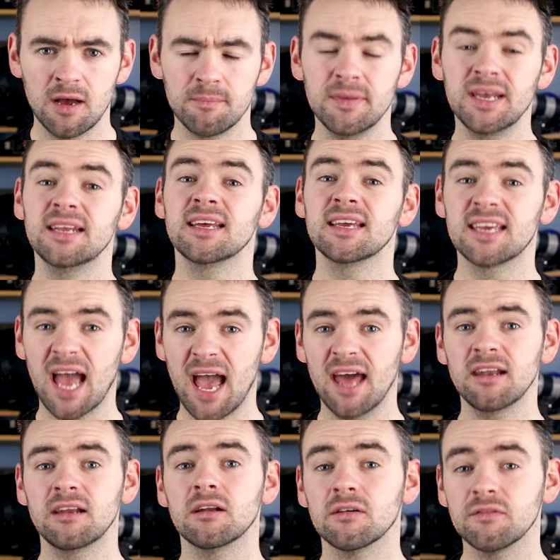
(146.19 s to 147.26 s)
meaning
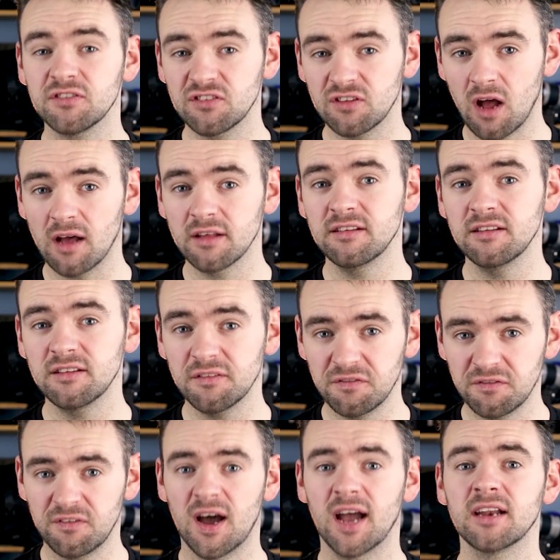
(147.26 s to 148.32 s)
Canon have started to
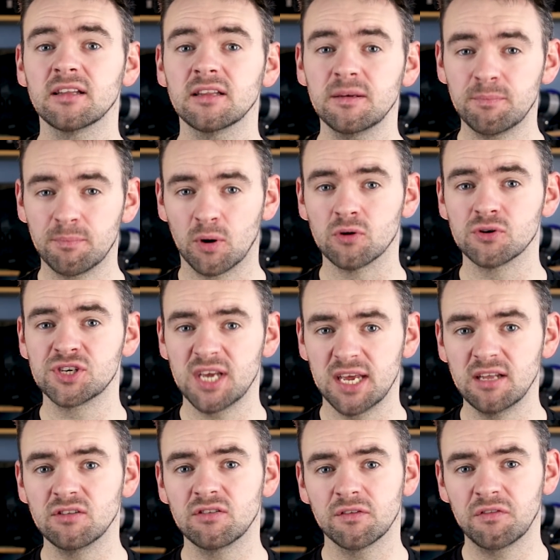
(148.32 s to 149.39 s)
finally push
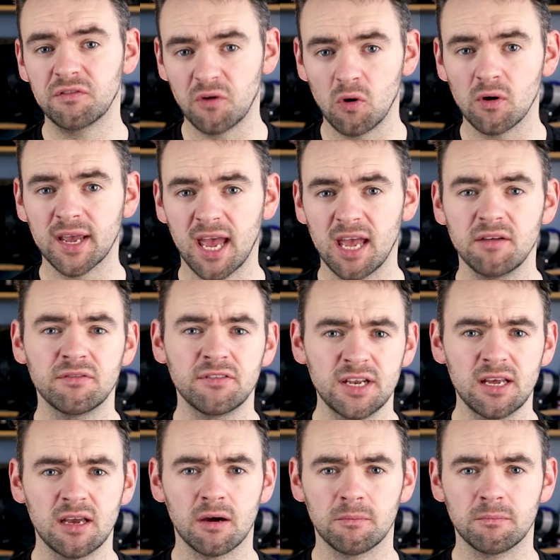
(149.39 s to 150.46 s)
into 4K
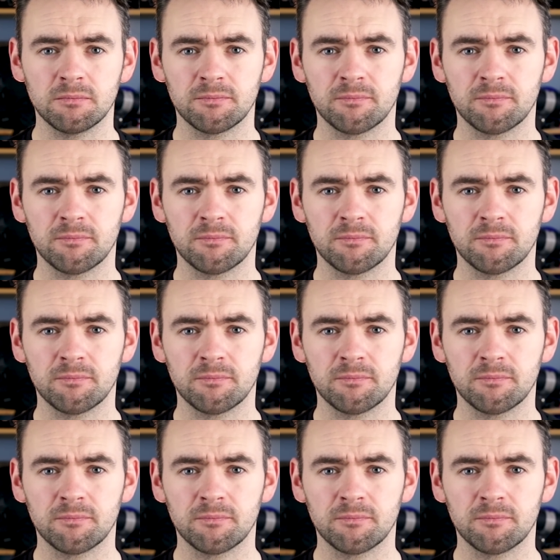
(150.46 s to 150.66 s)
video.